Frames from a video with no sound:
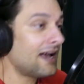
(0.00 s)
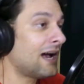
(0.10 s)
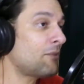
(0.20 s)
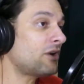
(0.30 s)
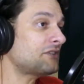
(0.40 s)

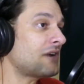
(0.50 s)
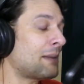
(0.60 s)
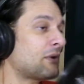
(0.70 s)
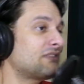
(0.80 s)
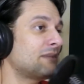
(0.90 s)
I'm going to talk
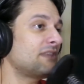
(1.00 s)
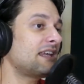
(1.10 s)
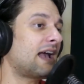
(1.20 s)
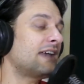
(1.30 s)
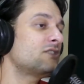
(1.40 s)
about
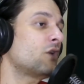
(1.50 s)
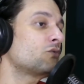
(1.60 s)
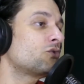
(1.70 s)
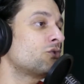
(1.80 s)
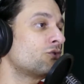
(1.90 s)
something I
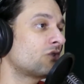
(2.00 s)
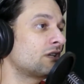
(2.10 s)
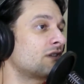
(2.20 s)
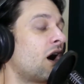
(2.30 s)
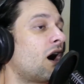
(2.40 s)
don't usually
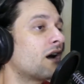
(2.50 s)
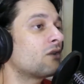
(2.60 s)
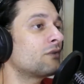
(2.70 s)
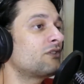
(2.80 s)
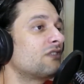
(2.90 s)
talk,
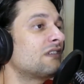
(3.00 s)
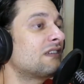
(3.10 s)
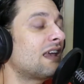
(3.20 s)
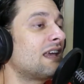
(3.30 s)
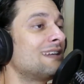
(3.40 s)
which
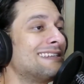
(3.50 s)
is a